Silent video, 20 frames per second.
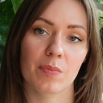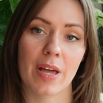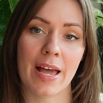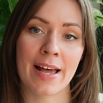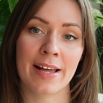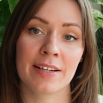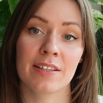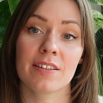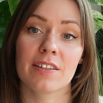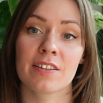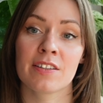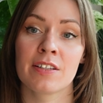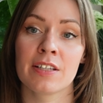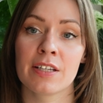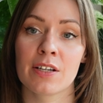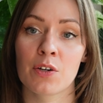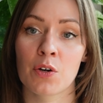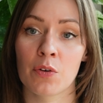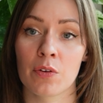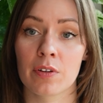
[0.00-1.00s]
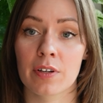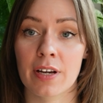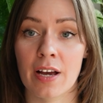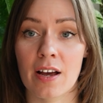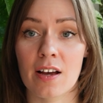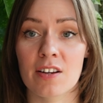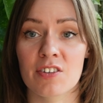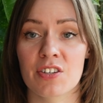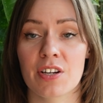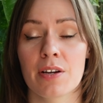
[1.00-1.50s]
and the
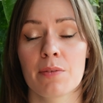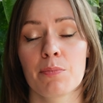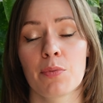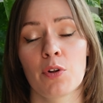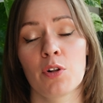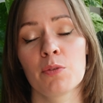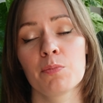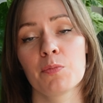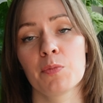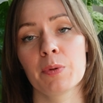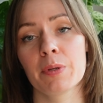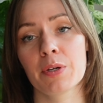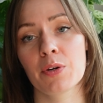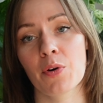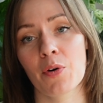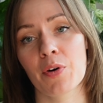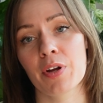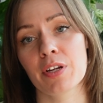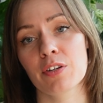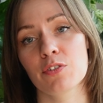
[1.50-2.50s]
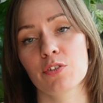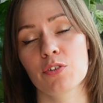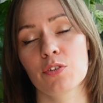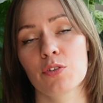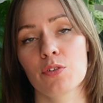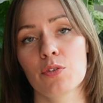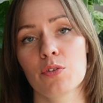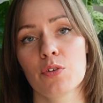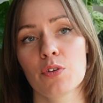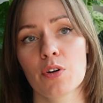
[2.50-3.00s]
Colocasia bulb we're going
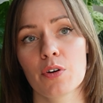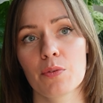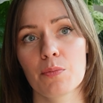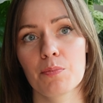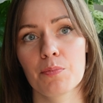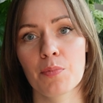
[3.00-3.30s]
to